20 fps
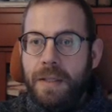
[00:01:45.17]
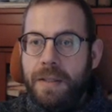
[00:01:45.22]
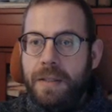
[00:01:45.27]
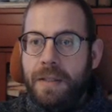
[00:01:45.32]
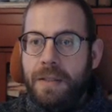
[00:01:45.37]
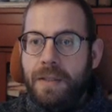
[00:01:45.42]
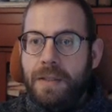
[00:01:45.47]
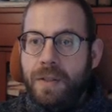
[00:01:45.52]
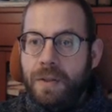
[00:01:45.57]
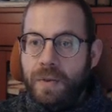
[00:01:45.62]
a
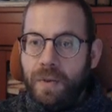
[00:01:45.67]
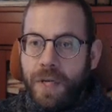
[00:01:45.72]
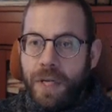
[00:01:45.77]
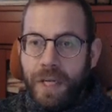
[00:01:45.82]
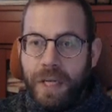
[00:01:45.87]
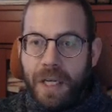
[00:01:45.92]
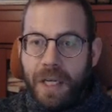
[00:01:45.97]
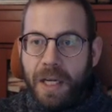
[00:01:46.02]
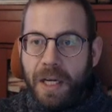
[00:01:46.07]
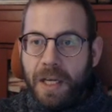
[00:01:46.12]
string
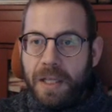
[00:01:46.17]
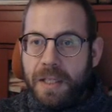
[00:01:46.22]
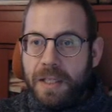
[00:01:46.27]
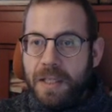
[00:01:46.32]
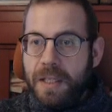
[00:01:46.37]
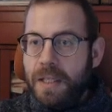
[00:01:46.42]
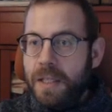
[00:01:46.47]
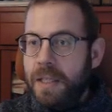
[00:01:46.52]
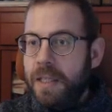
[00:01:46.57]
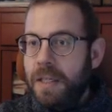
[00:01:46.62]
in it,
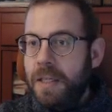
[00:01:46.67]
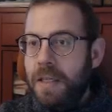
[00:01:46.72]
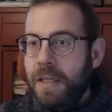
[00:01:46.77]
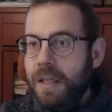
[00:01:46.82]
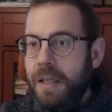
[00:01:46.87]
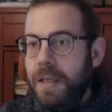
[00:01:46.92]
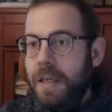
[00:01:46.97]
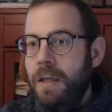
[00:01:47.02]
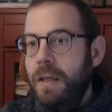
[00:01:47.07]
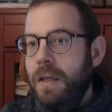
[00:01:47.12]

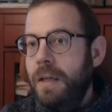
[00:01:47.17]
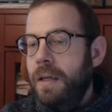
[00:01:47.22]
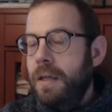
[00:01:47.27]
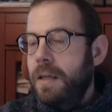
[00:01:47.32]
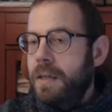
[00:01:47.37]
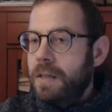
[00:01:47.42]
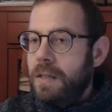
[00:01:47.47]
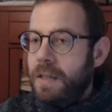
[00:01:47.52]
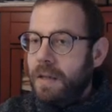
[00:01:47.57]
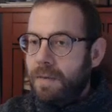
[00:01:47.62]

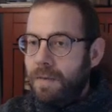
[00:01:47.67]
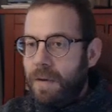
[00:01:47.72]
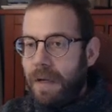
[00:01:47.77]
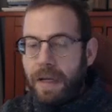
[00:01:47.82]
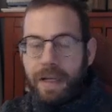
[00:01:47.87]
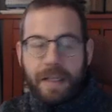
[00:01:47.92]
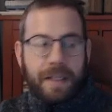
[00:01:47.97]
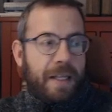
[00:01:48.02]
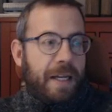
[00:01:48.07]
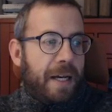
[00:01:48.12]
something like
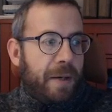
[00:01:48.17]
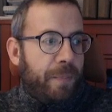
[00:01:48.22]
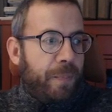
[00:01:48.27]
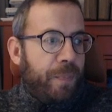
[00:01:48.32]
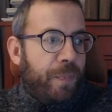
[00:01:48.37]
that.